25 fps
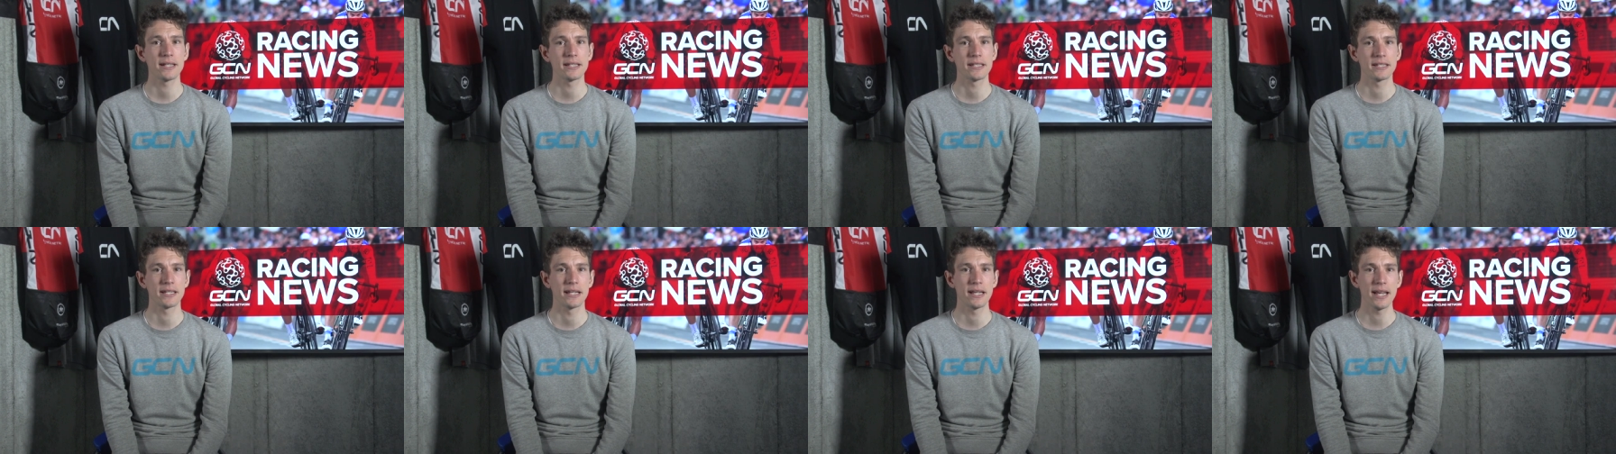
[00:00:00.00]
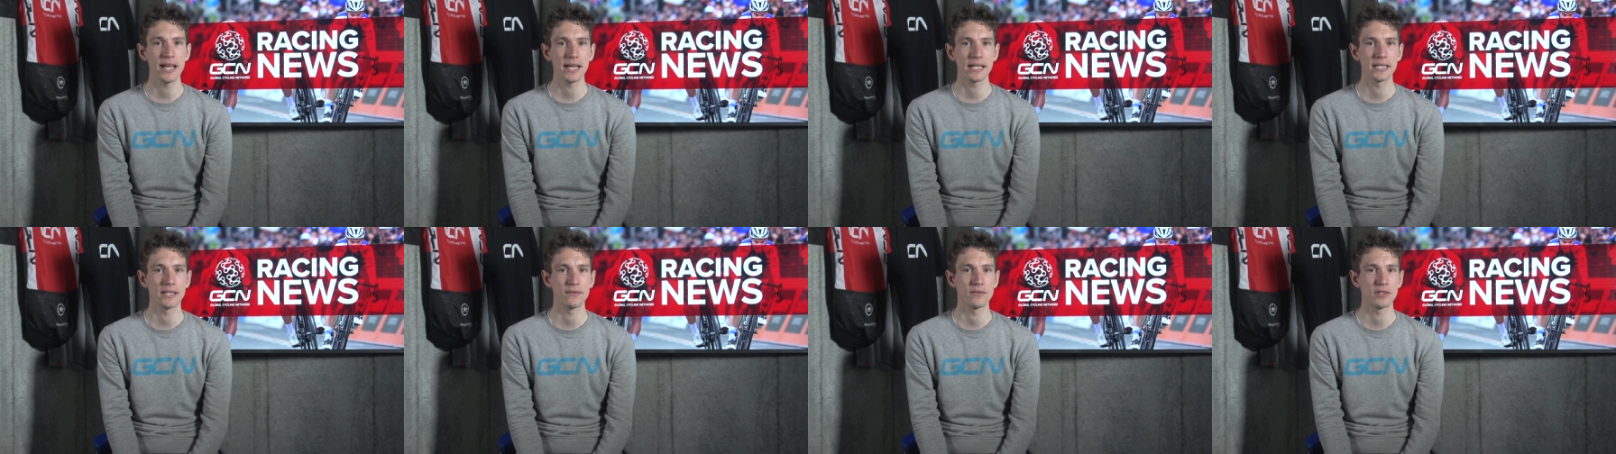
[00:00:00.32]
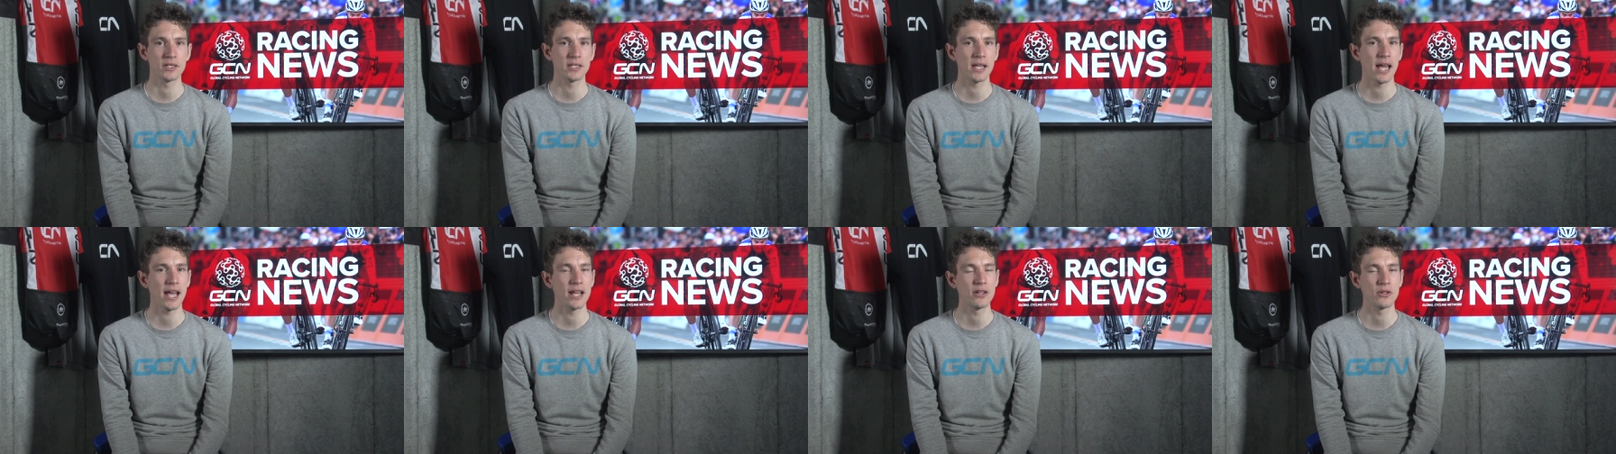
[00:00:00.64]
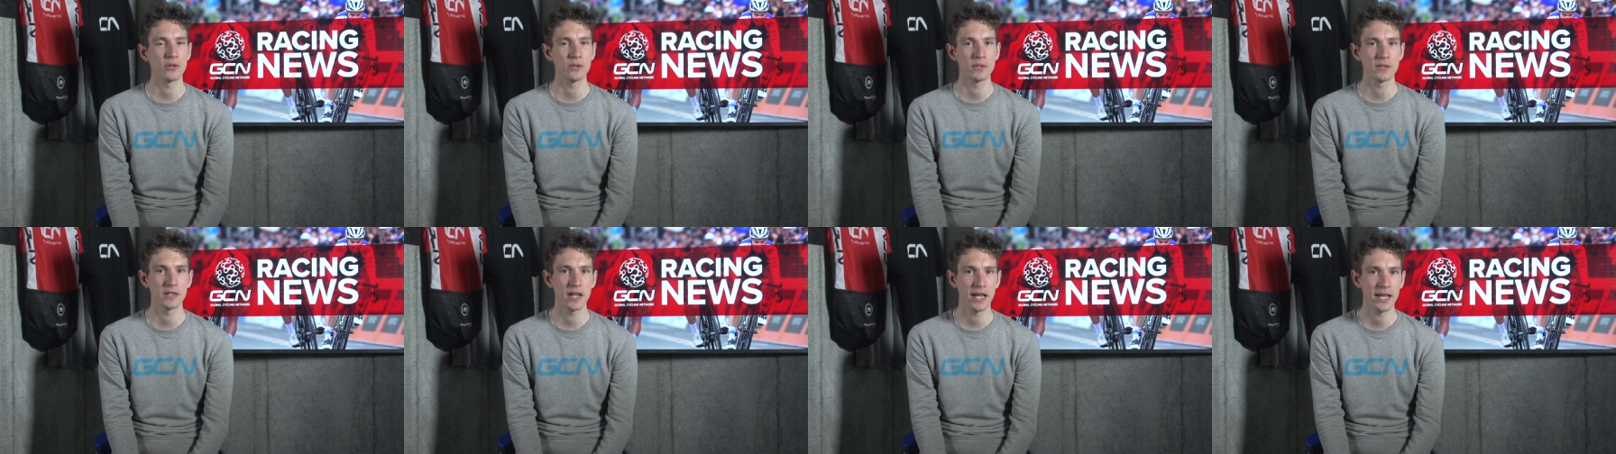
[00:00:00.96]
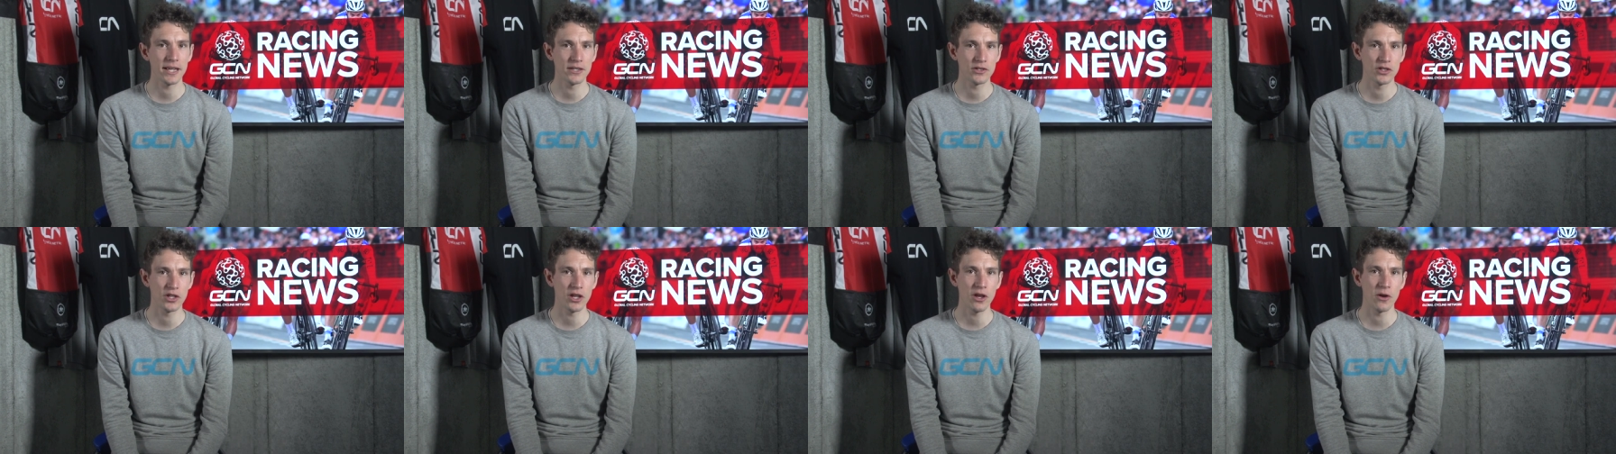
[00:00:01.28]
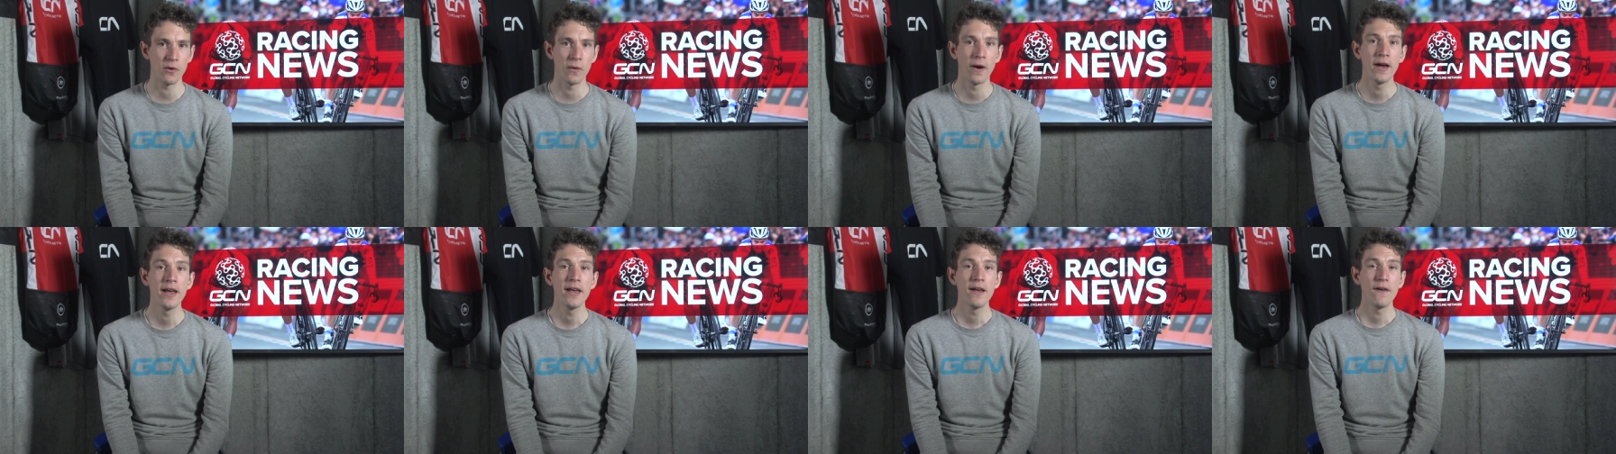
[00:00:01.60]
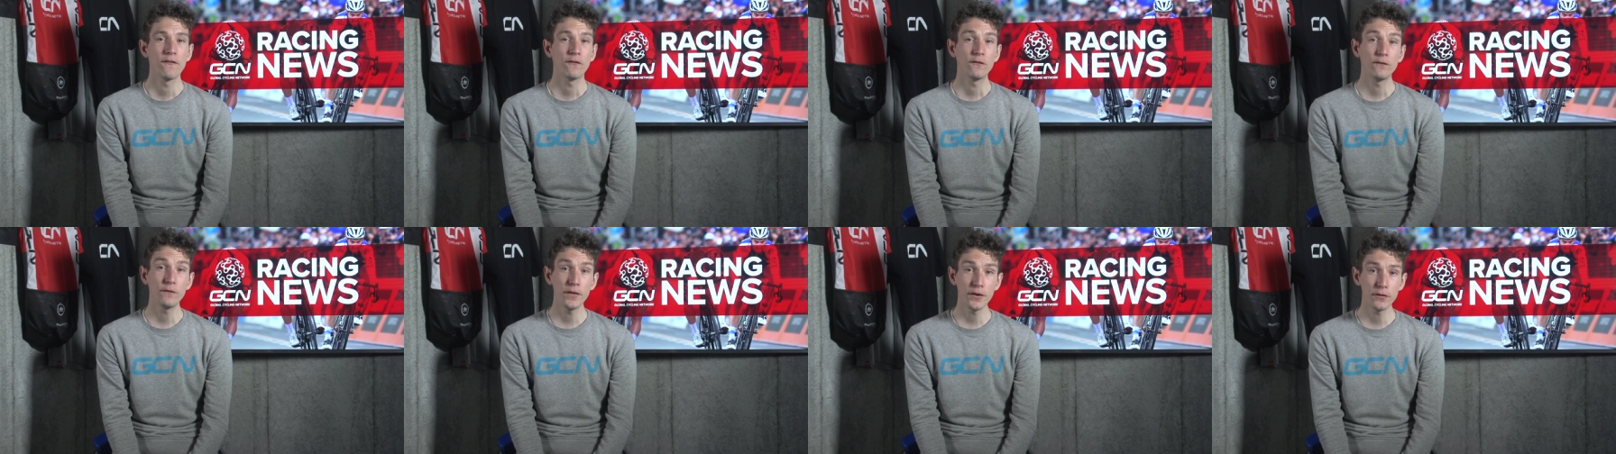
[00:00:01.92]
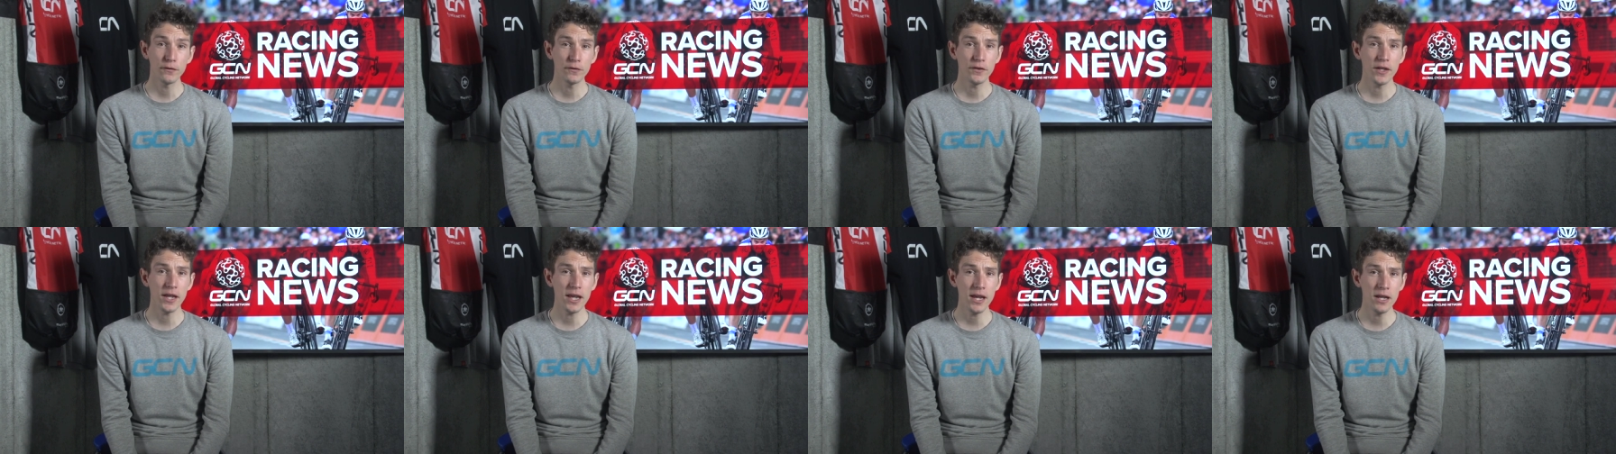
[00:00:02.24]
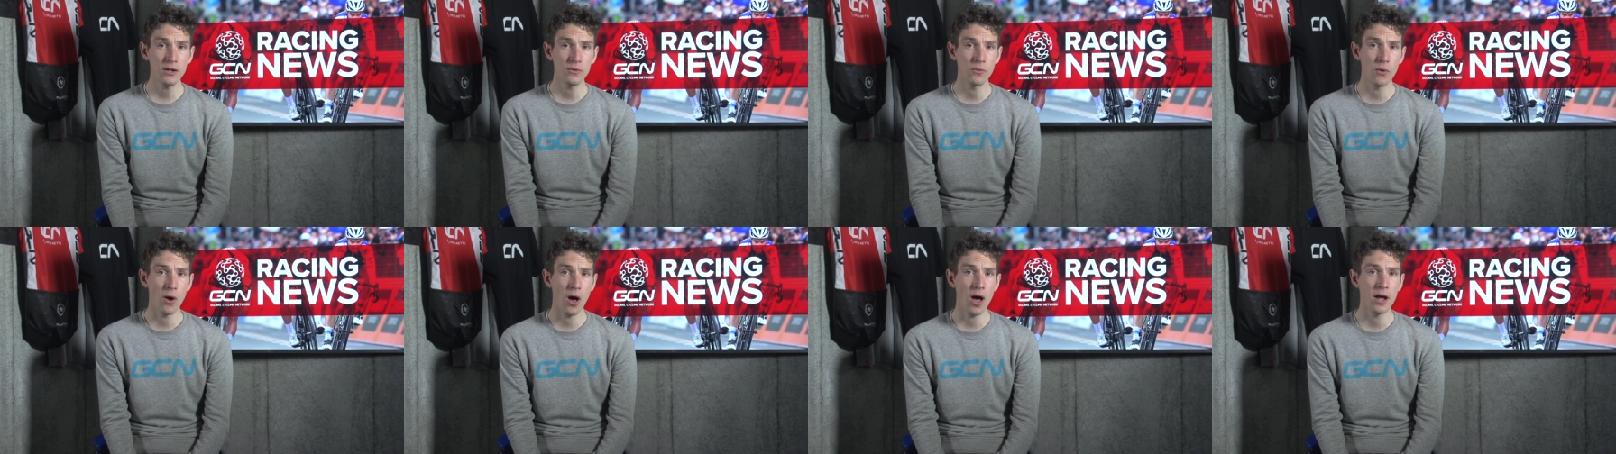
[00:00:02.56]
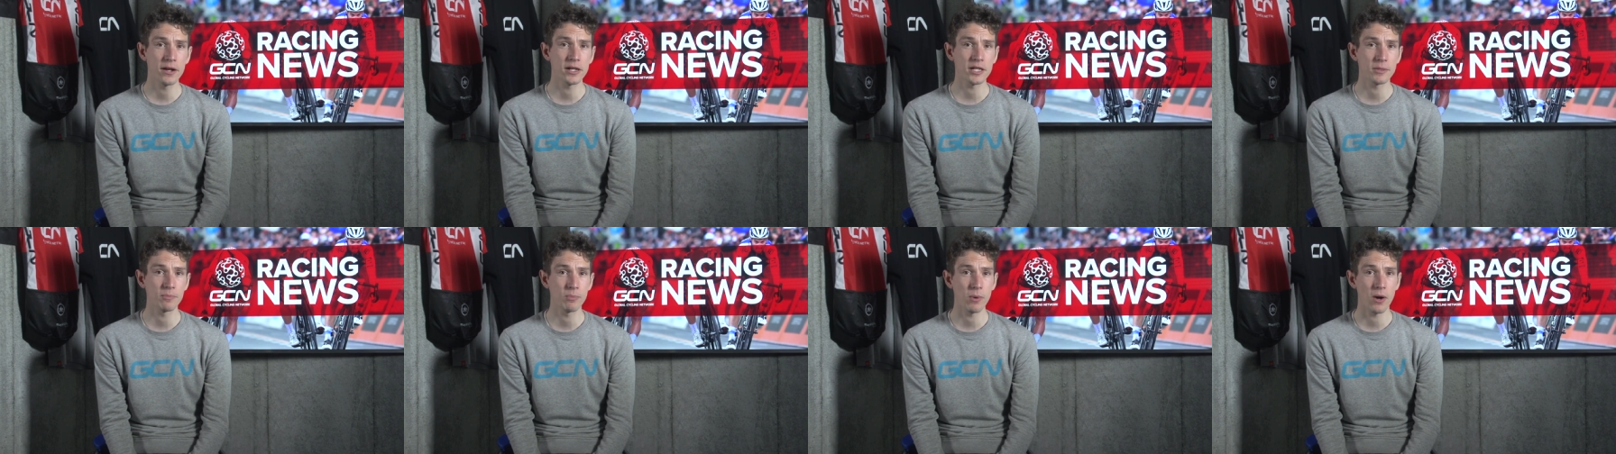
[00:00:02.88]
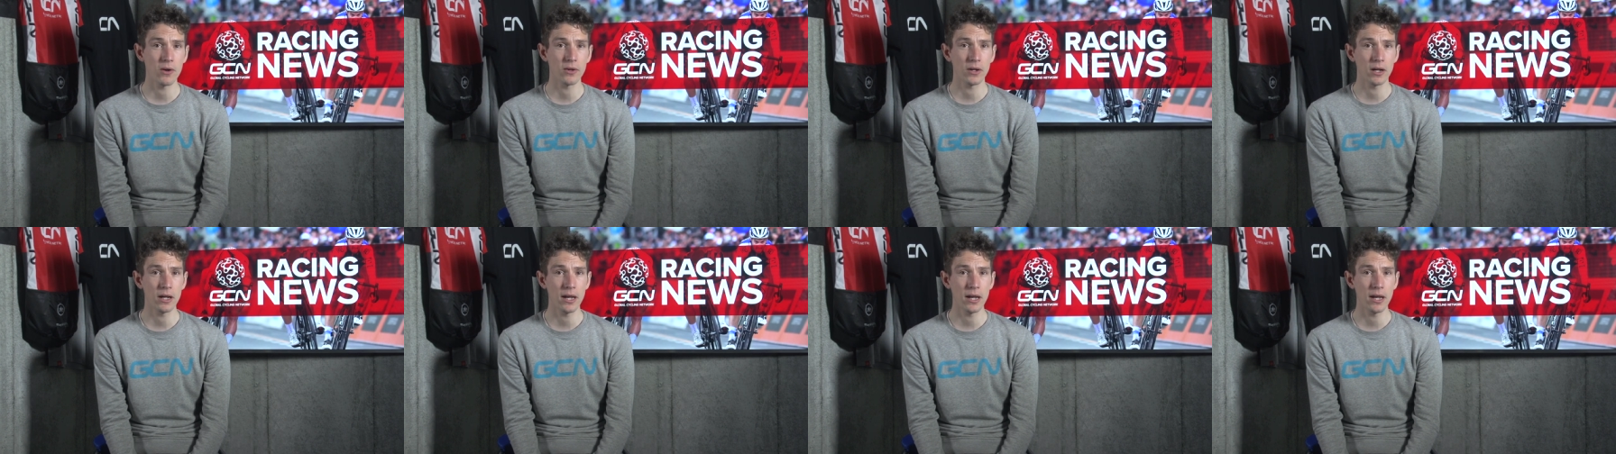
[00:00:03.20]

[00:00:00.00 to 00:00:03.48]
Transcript: a selective stage on day two. 15 riders broke